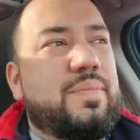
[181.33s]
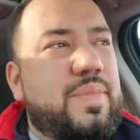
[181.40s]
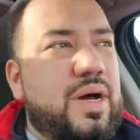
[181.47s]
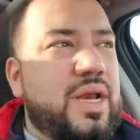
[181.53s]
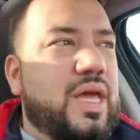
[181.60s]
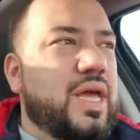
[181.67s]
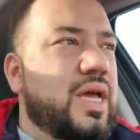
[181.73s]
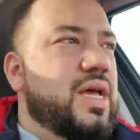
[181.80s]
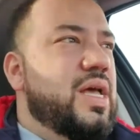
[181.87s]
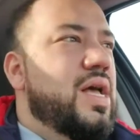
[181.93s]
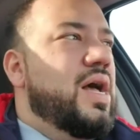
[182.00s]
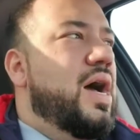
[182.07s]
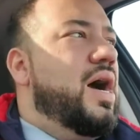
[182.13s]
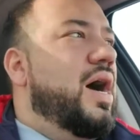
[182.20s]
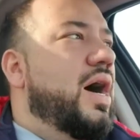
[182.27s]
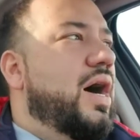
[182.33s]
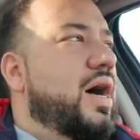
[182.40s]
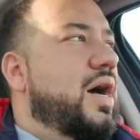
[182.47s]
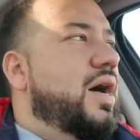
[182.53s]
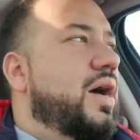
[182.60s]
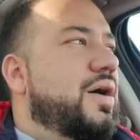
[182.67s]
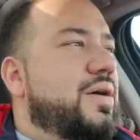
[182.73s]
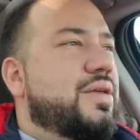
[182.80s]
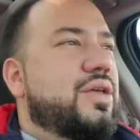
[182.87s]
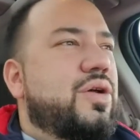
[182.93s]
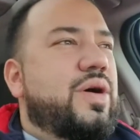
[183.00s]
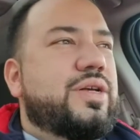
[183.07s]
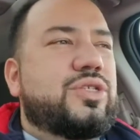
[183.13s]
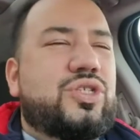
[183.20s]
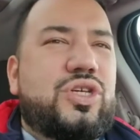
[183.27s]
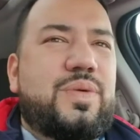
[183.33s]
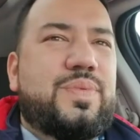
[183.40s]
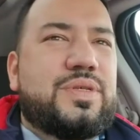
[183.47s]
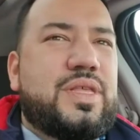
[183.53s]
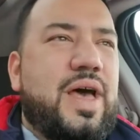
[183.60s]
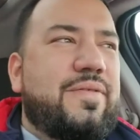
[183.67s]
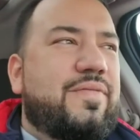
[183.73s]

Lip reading: money, as cheap as that